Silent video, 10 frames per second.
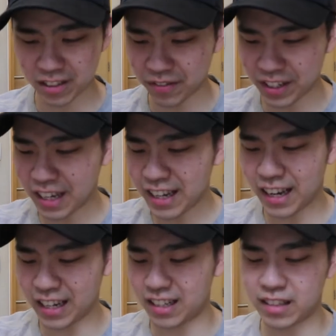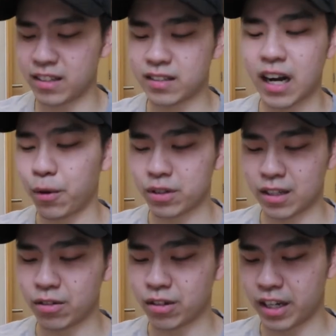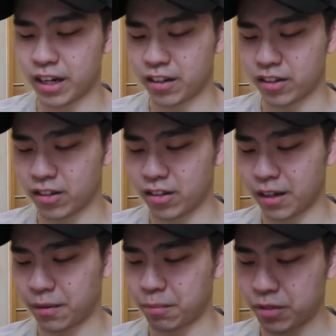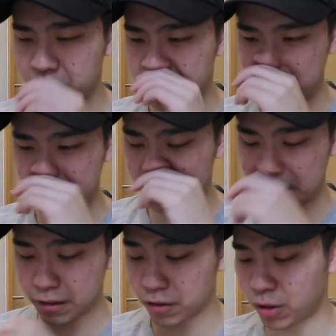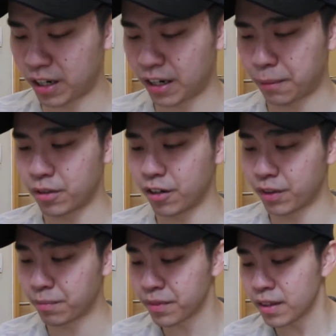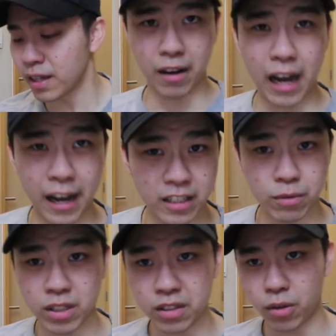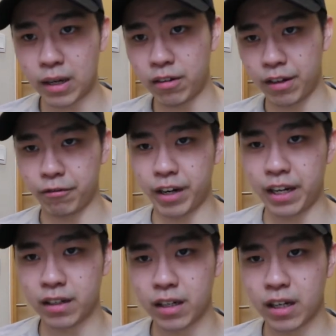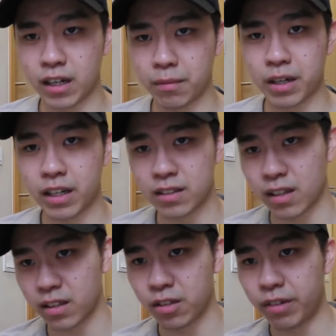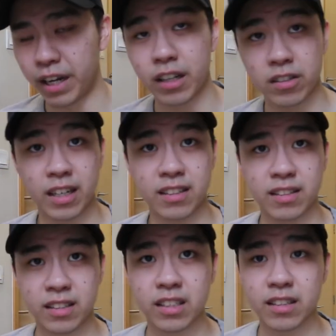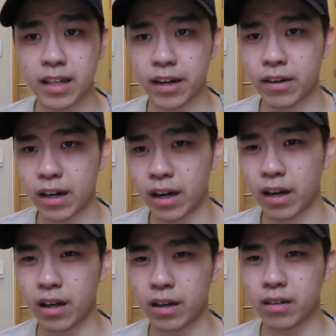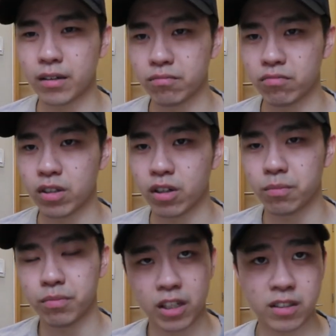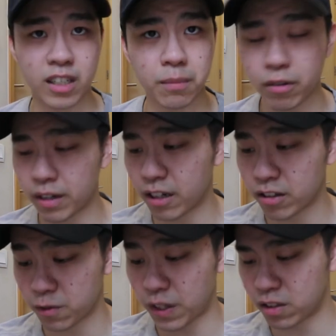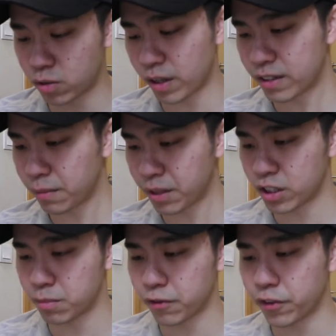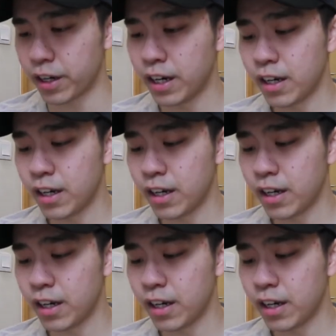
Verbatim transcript: or something, and that's six hours. I don't care, you know, I'm pretty sure I'm gonna get quite a number of them. I actually wanted to go out and raid, uh, but then it started to rain as you guys can see just now. And you know, because Singapore right now is phase two, as I mentioned before,